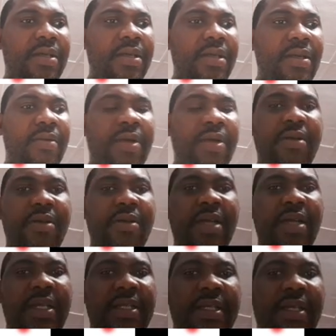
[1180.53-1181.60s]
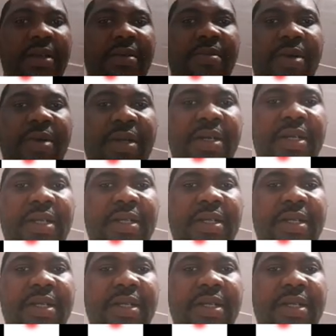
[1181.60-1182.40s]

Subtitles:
We're going to get 0.36.